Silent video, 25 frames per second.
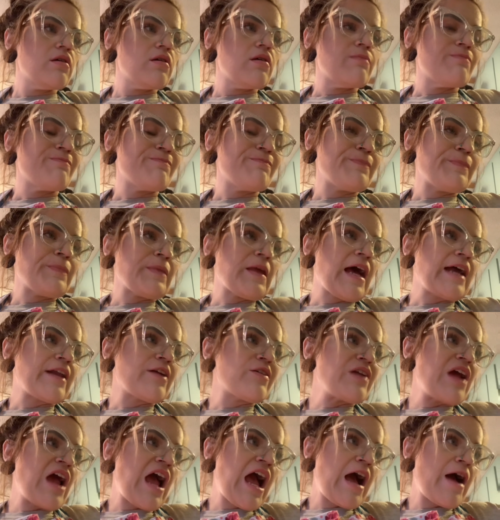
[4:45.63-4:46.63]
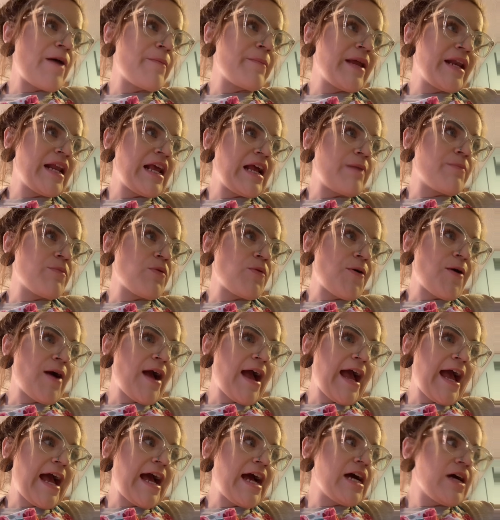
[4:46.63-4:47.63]
I don't know how many I'm going to
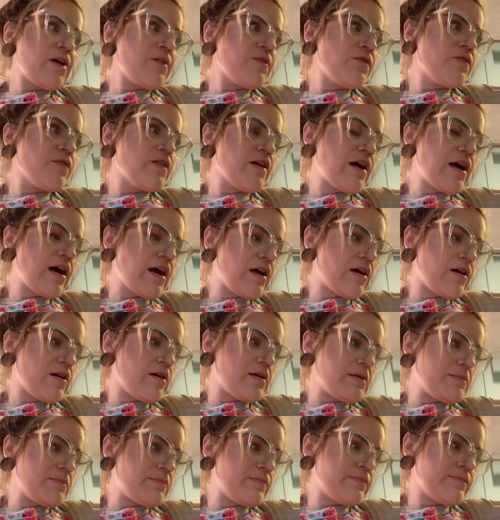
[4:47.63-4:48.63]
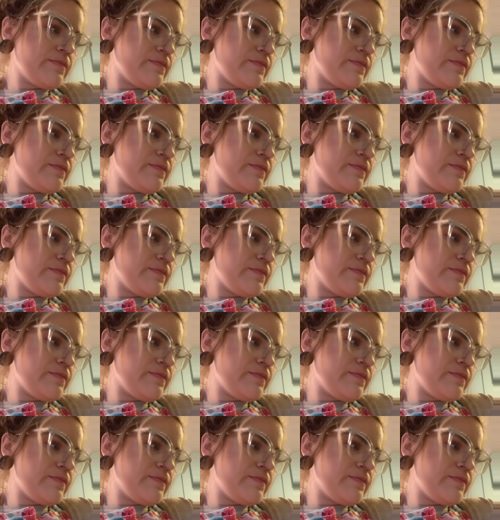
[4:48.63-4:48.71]
have.